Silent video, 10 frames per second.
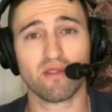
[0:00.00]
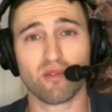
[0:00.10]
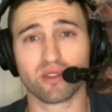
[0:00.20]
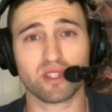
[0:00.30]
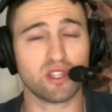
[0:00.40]

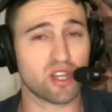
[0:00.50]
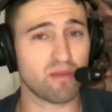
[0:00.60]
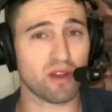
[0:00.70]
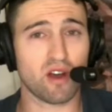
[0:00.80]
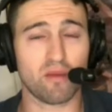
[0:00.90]
for CJ
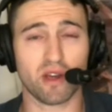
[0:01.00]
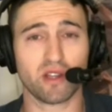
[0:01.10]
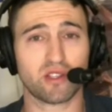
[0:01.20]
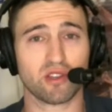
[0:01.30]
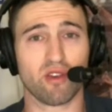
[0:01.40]
McCollum on
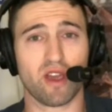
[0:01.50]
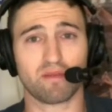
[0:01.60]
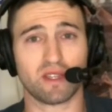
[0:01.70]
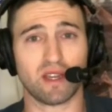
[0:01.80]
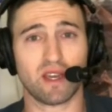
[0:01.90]
Instagram
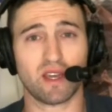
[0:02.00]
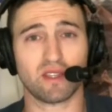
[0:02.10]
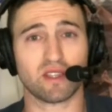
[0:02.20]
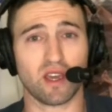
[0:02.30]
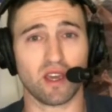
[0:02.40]
today
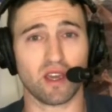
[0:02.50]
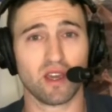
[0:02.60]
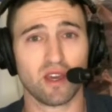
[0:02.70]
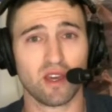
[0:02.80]
saying,